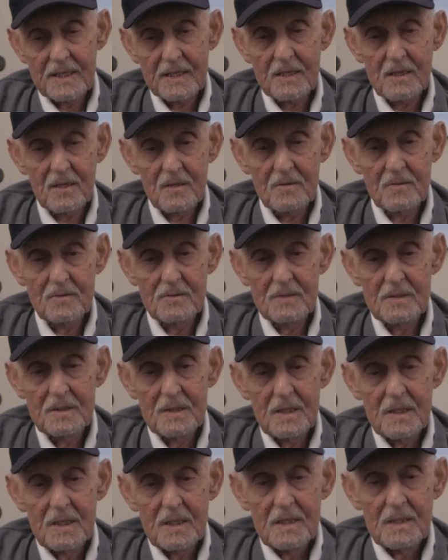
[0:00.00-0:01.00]
to go
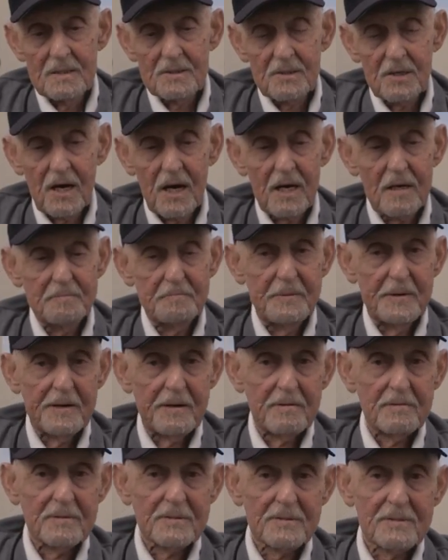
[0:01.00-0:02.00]
to her
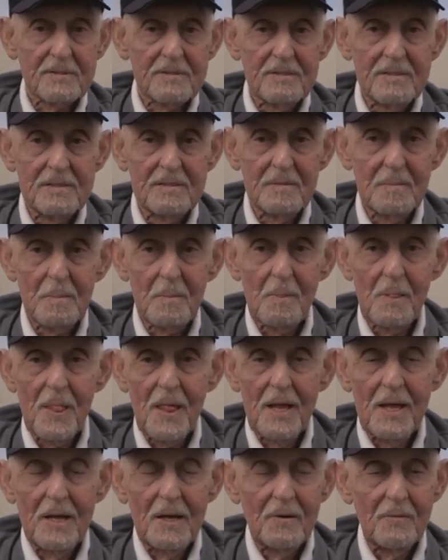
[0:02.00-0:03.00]
parents.
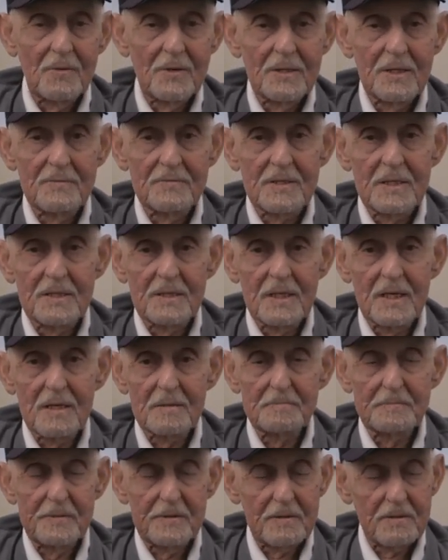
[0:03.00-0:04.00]
We lived in
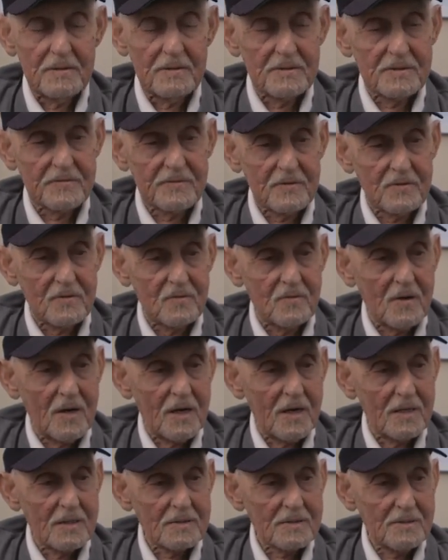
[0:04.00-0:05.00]
her parents for a
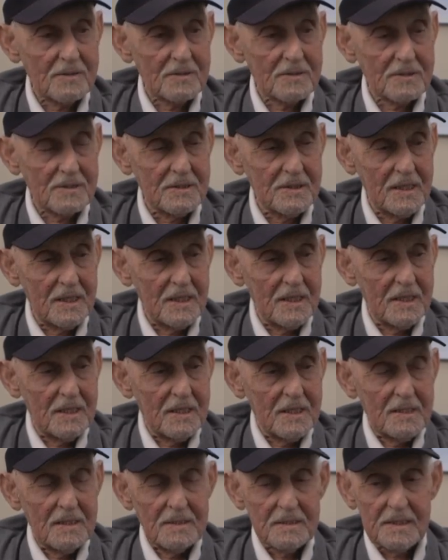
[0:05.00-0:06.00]
while because
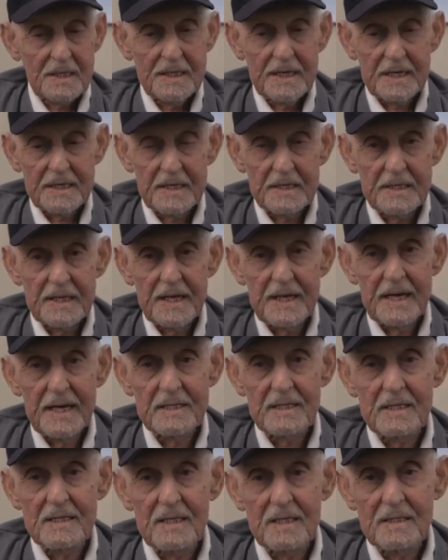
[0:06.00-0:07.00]
they had, they,
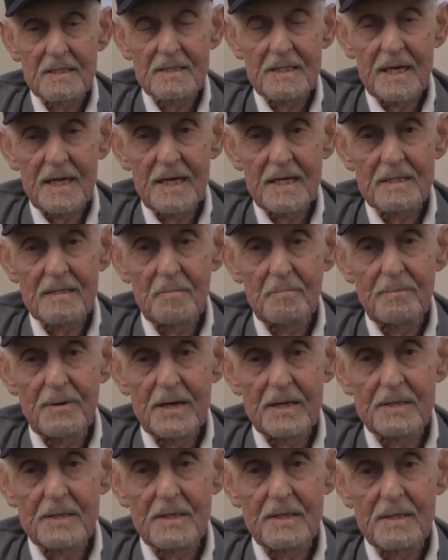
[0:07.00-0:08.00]
had, they had the
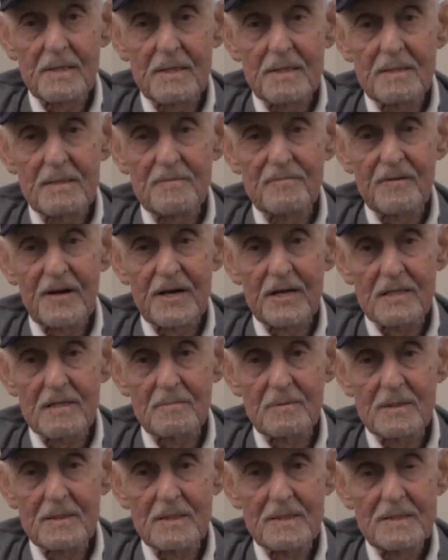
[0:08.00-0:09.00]
bed uh,
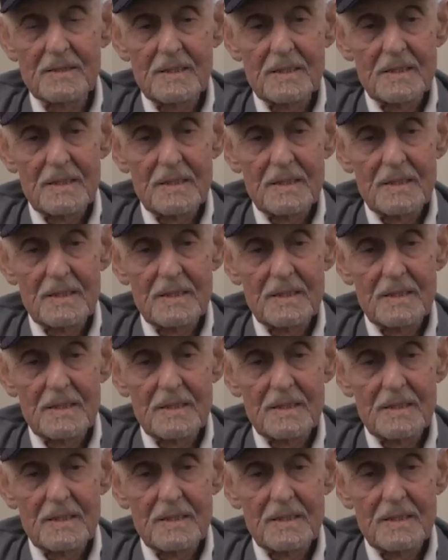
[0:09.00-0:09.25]
available.